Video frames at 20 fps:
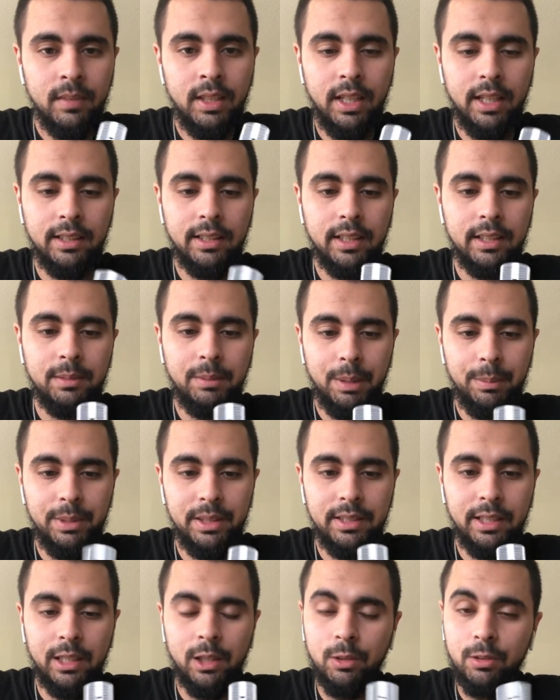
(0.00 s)
And then maybe
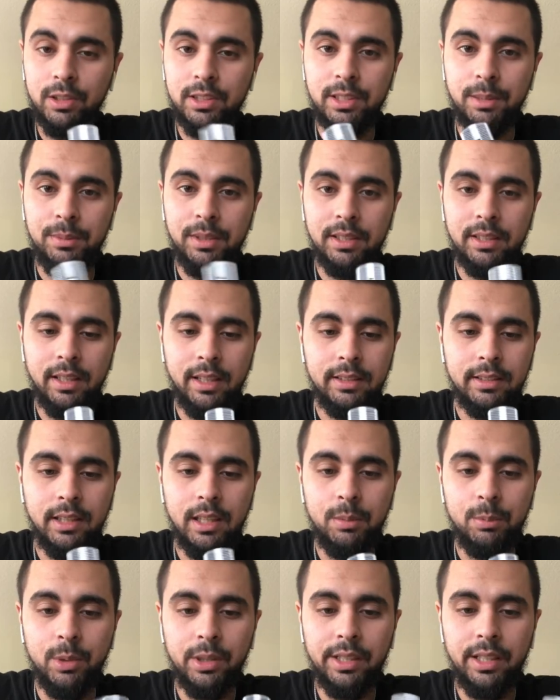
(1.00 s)
send over some designs that
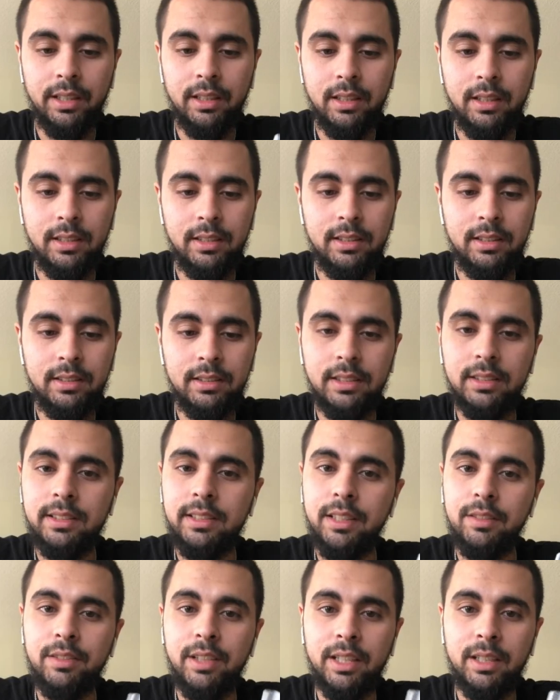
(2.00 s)
I'm working on to
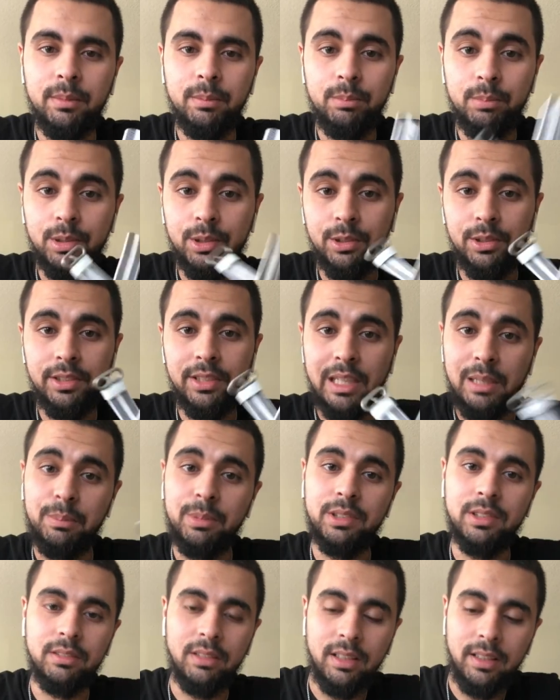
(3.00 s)
see if they can produce
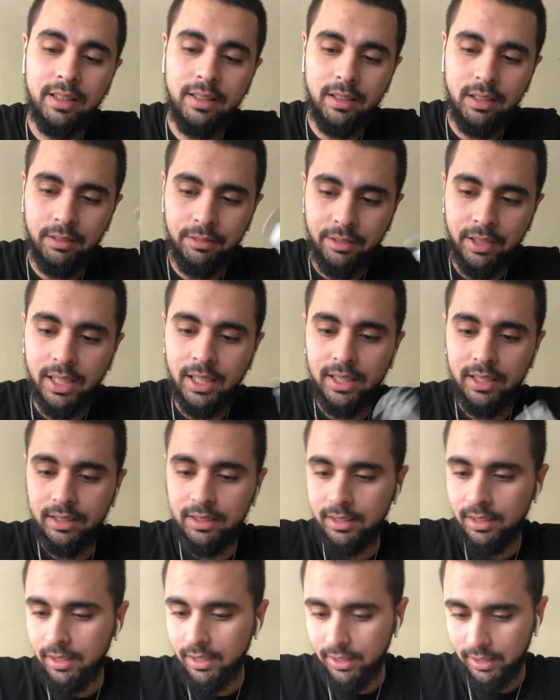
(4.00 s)
samples of
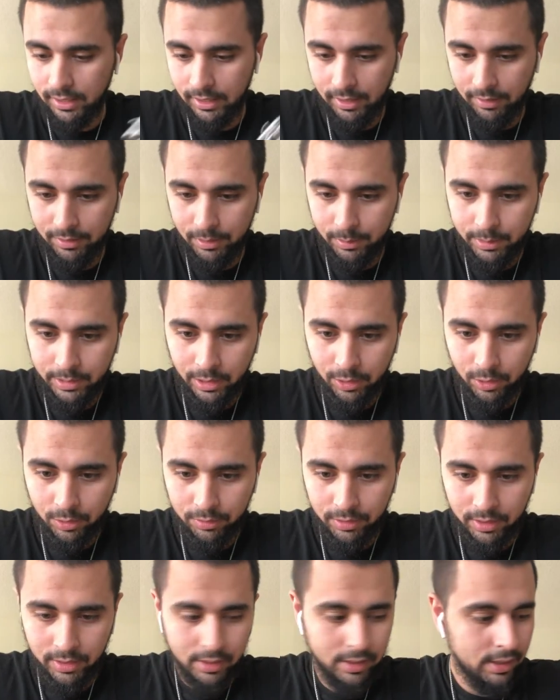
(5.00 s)
that and have them sent
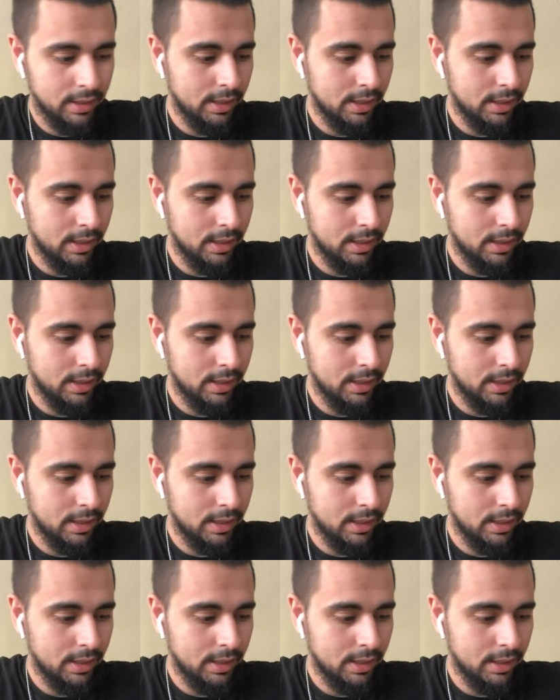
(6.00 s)
over.